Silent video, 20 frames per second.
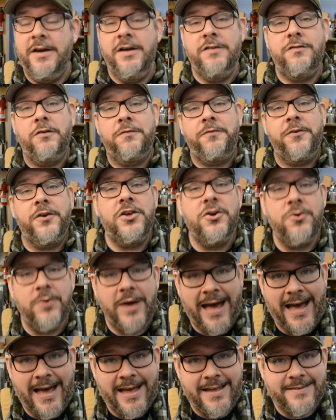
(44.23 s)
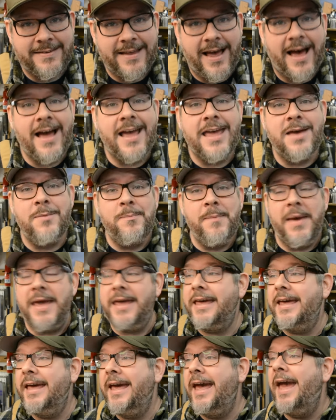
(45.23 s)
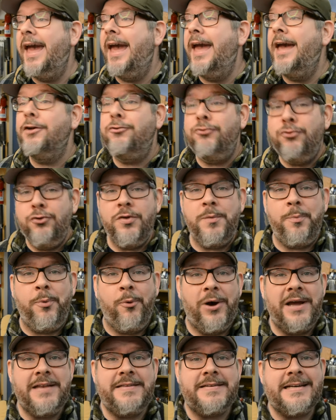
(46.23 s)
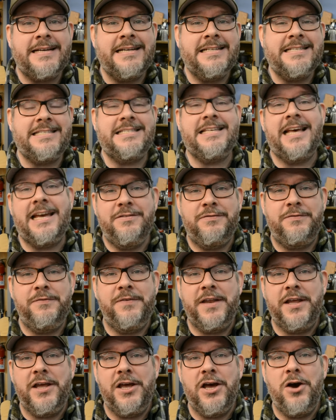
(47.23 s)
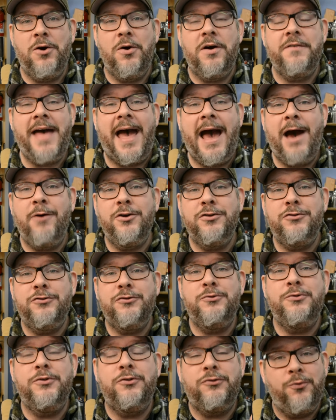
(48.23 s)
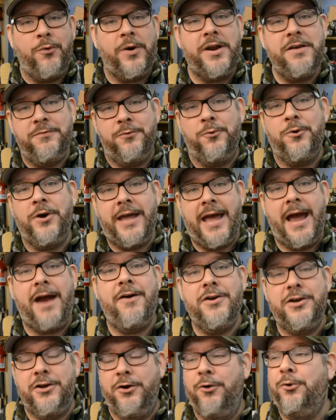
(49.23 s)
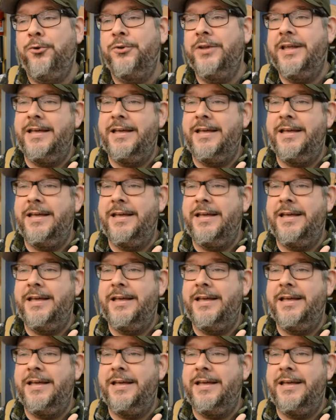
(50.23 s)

So for you guys, I am making a to-the-point, concise video of how to do the 24 karat gold